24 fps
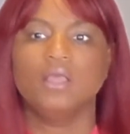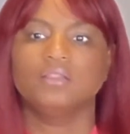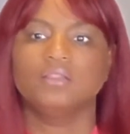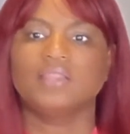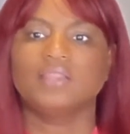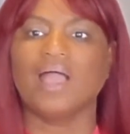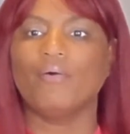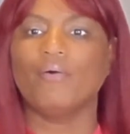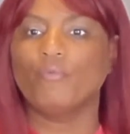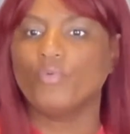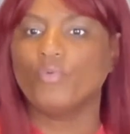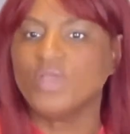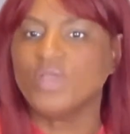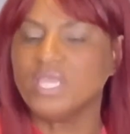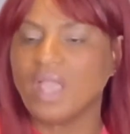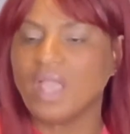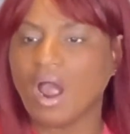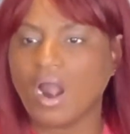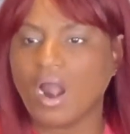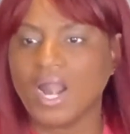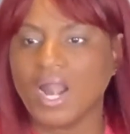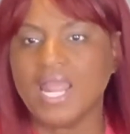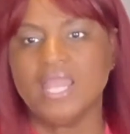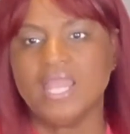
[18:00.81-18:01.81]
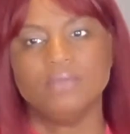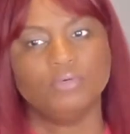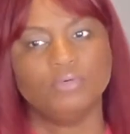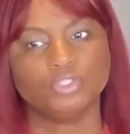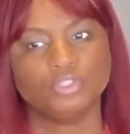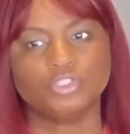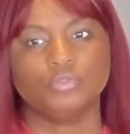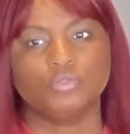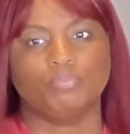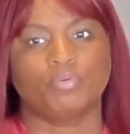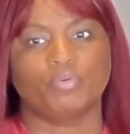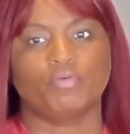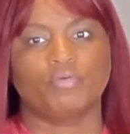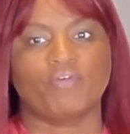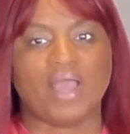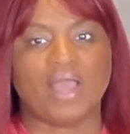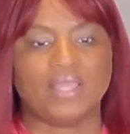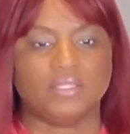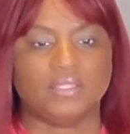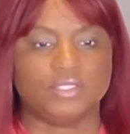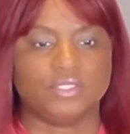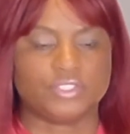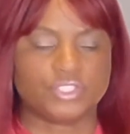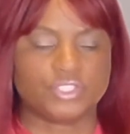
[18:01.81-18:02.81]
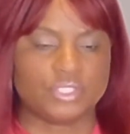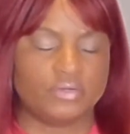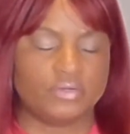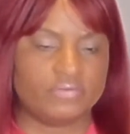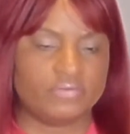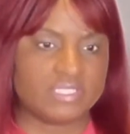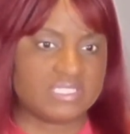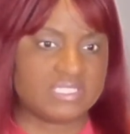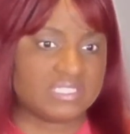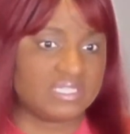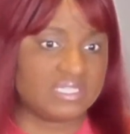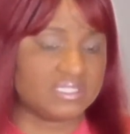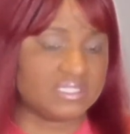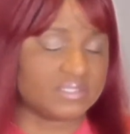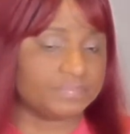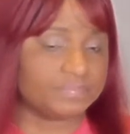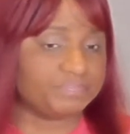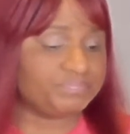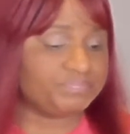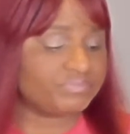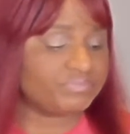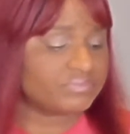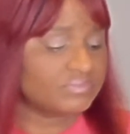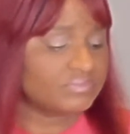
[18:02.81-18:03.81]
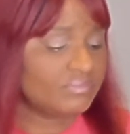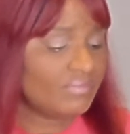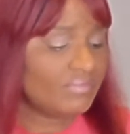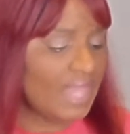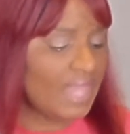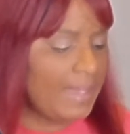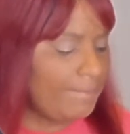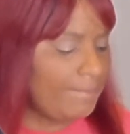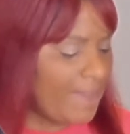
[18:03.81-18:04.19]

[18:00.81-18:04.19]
That we are able to provide the services. And